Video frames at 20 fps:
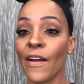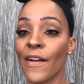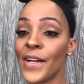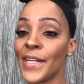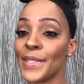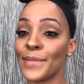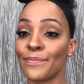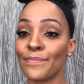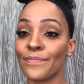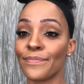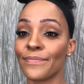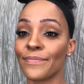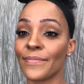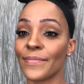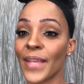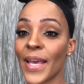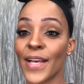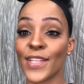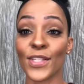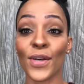All right?
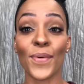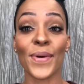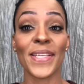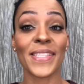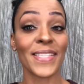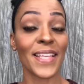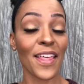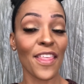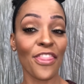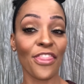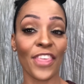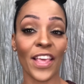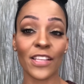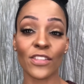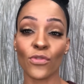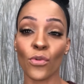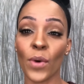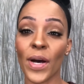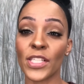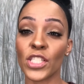As always,
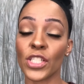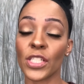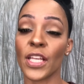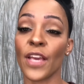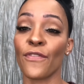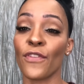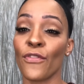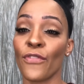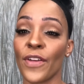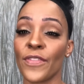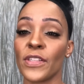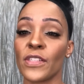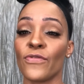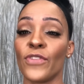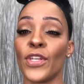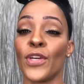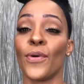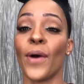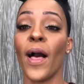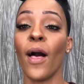thanks for watching. If you found this
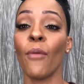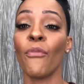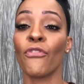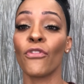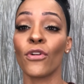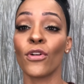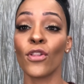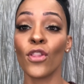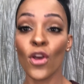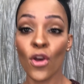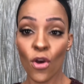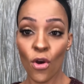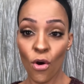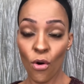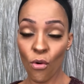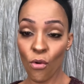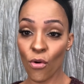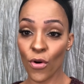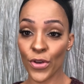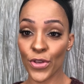video helpful
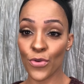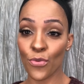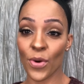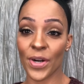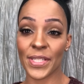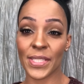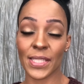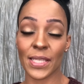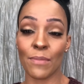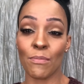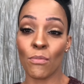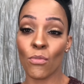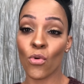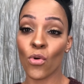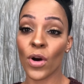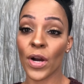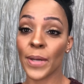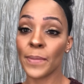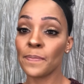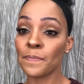or you want to see
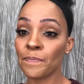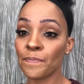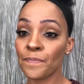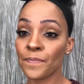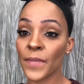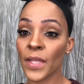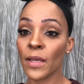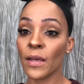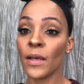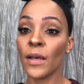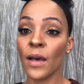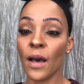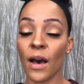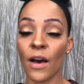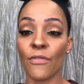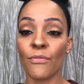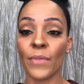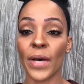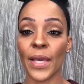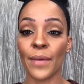more
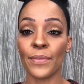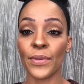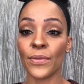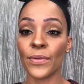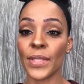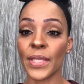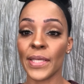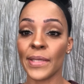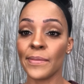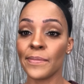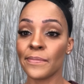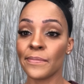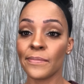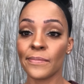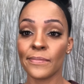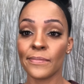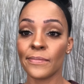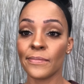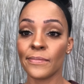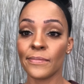of my beauty
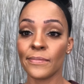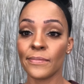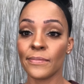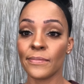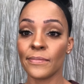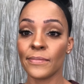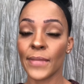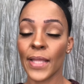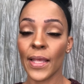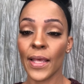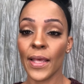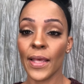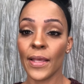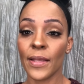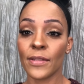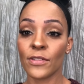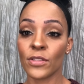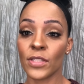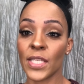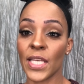
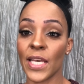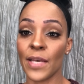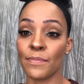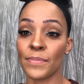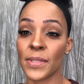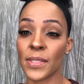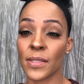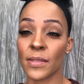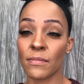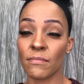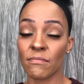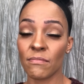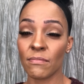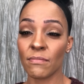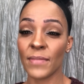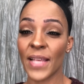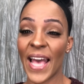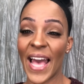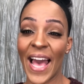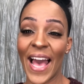tips,
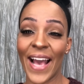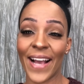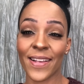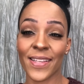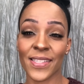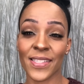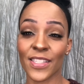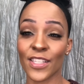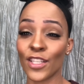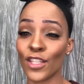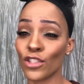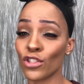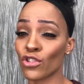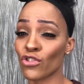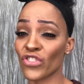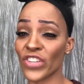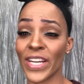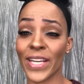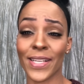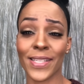hacks,
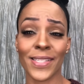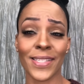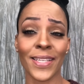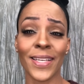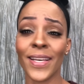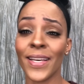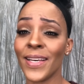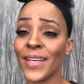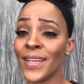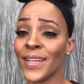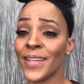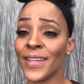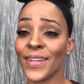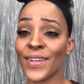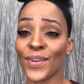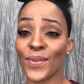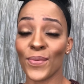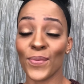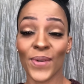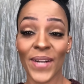tricks,
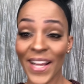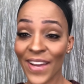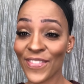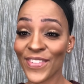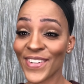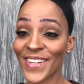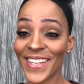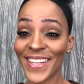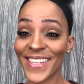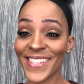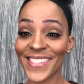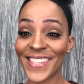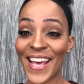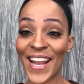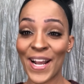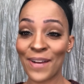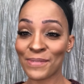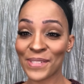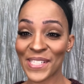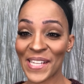whatever it is
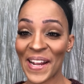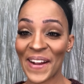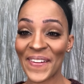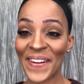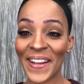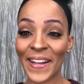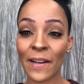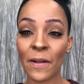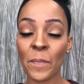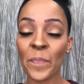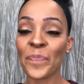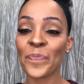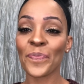that I'm sharing,